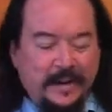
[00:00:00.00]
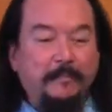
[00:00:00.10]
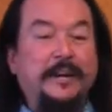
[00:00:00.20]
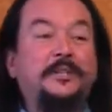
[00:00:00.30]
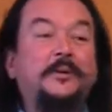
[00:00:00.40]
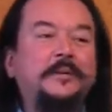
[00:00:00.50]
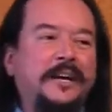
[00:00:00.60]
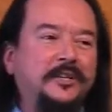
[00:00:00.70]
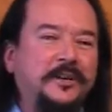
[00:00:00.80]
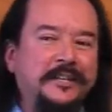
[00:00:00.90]
By doing
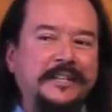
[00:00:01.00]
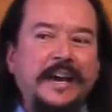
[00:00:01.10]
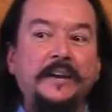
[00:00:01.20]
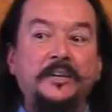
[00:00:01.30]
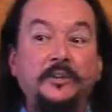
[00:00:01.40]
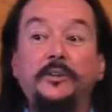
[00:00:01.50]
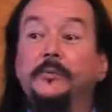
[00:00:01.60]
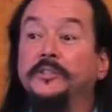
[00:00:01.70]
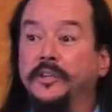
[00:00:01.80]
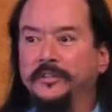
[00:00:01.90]
that, you're actually adding to the
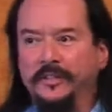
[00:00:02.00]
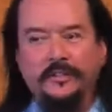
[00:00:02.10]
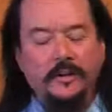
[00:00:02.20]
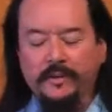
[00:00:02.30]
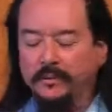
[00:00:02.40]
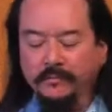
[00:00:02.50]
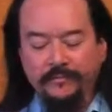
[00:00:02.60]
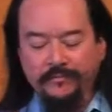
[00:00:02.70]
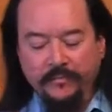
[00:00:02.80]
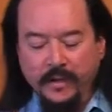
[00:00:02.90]
resistance of it.
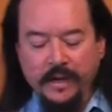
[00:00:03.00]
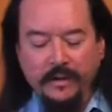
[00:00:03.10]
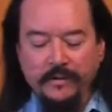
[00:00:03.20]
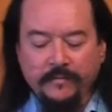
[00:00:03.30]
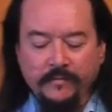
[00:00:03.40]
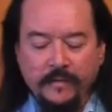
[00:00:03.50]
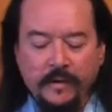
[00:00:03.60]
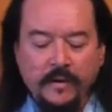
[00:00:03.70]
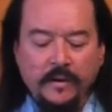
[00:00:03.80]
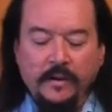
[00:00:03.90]
And
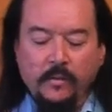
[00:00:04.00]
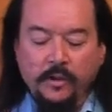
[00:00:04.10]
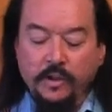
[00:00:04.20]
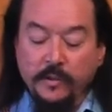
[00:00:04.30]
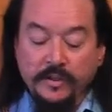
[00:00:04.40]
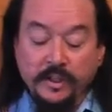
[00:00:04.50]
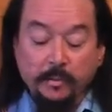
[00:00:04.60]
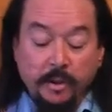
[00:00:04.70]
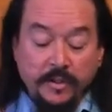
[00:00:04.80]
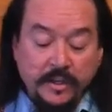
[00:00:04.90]
what you
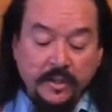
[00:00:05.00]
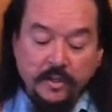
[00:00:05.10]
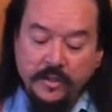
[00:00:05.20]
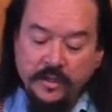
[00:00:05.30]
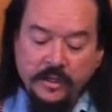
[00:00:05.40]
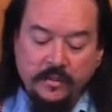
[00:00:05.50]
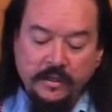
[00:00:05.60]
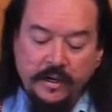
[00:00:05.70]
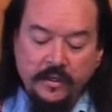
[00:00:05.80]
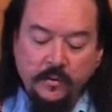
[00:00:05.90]
resist persists,
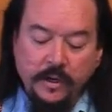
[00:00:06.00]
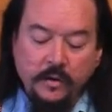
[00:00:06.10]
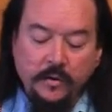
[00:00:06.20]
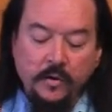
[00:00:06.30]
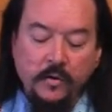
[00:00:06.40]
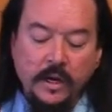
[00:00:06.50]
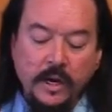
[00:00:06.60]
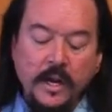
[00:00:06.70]
as we all know.